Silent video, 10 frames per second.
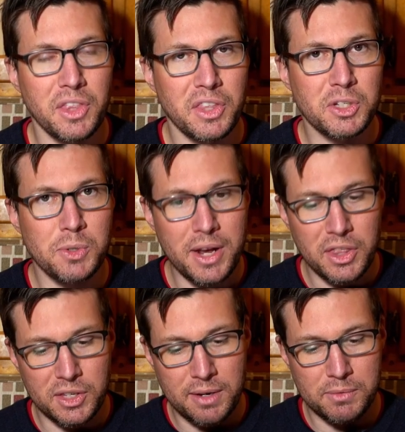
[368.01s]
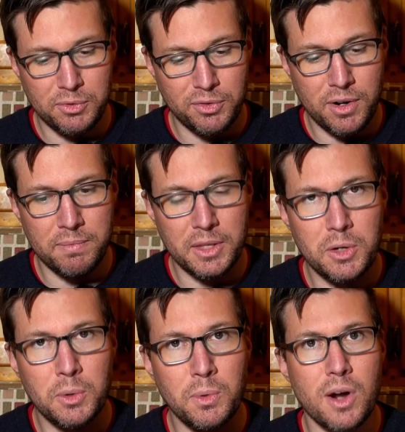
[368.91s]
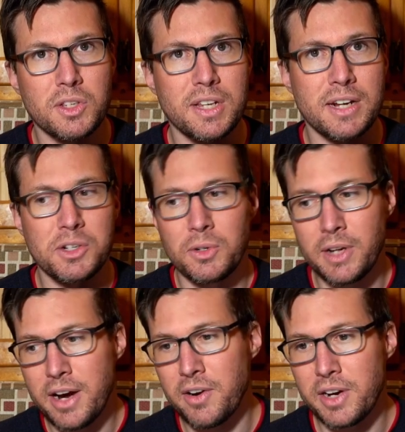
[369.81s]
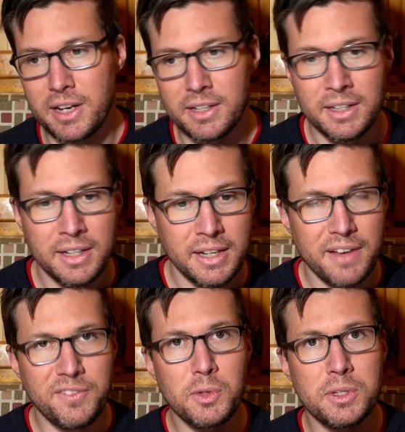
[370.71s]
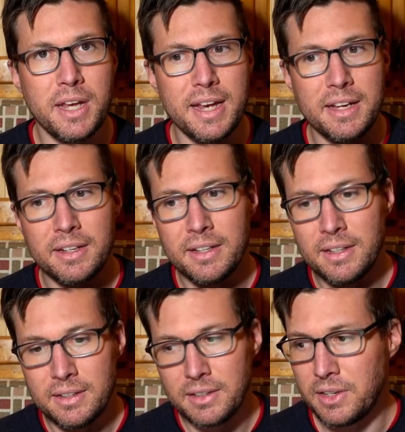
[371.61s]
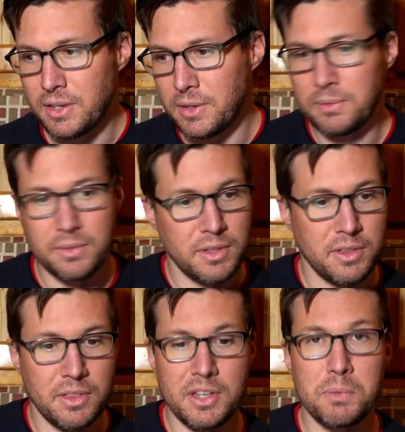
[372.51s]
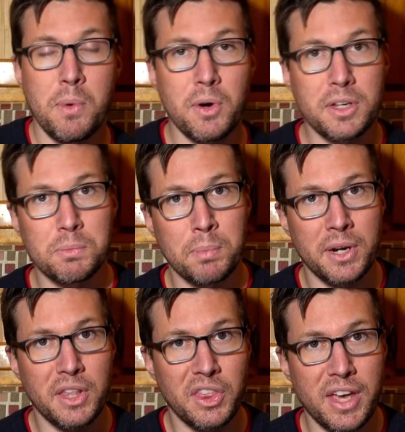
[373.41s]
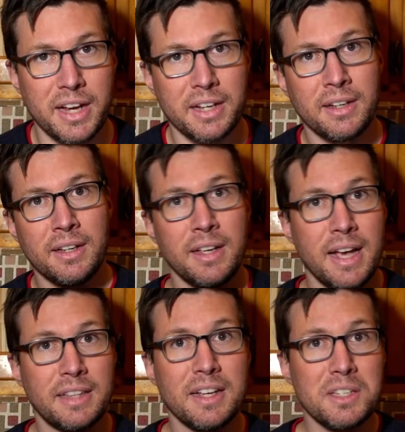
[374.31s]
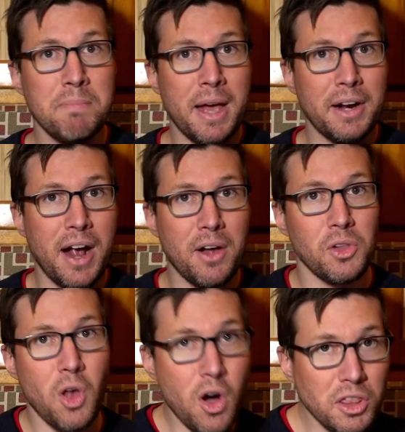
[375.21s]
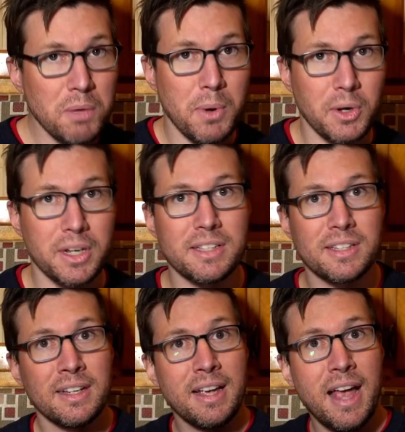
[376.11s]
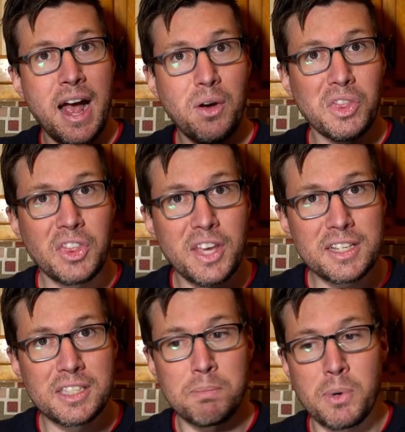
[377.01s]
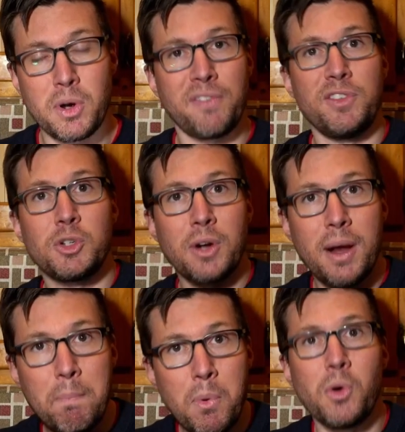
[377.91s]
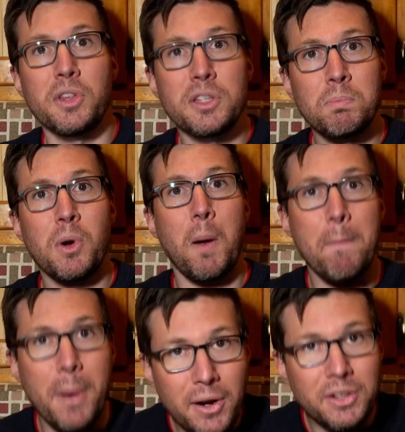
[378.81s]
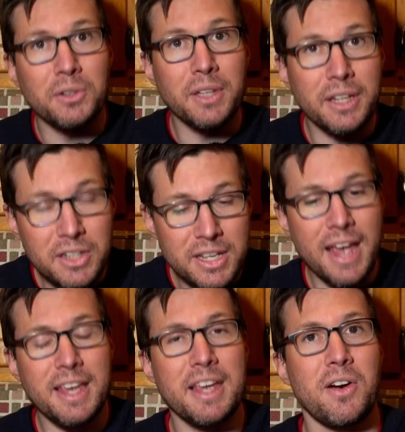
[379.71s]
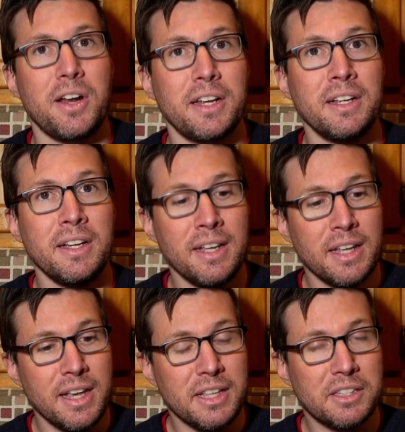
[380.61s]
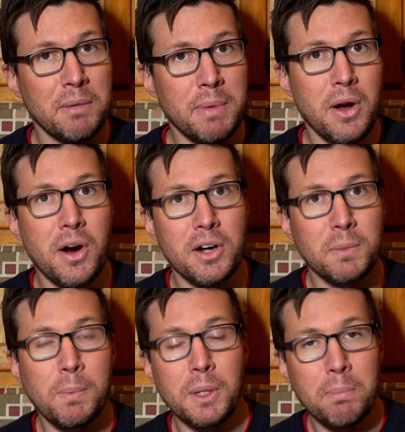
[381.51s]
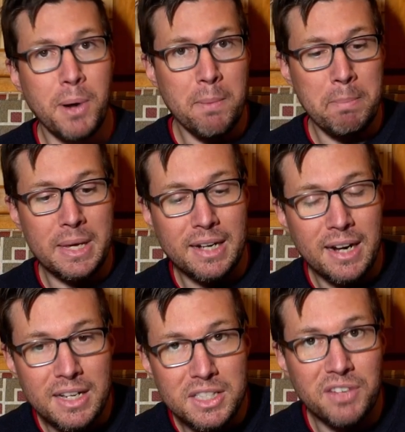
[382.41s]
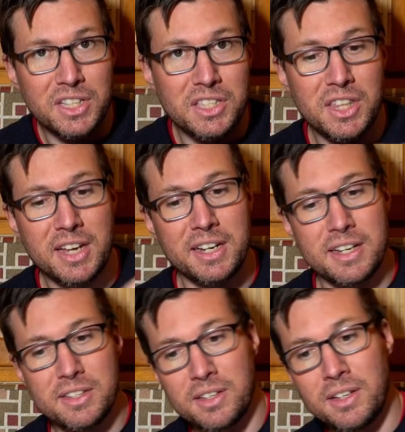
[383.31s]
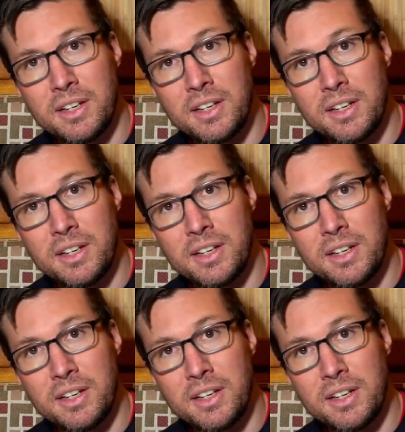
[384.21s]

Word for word: The strength comes from the cross-sectional area. If you take, you know, this book is pretty thick. It doesn't matter how long the book is. How thick is the book? If you try and pull this book apart and you're like yanking on it, it's going to be hard to pull apart because of its thickness.